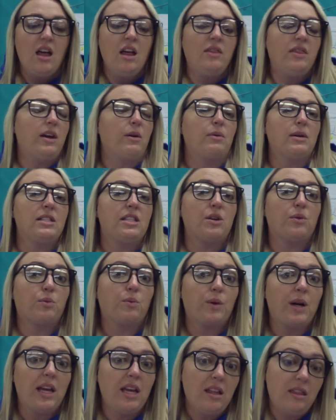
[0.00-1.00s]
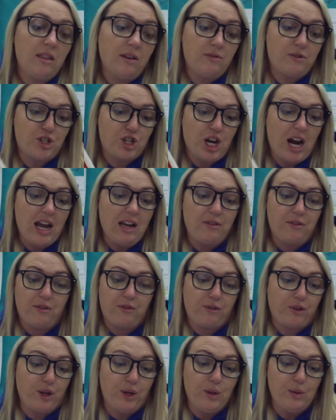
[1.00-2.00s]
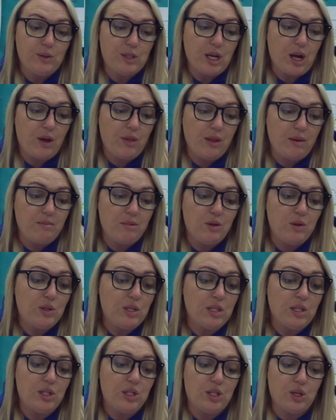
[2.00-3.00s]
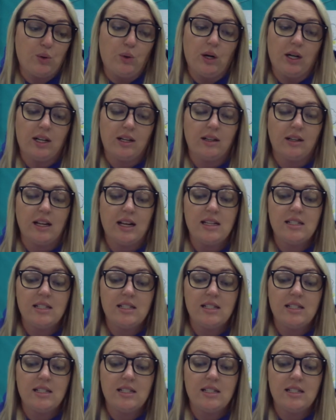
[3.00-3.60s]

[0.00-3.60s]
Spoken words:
There was a wreath of dried fruit on the moose's door.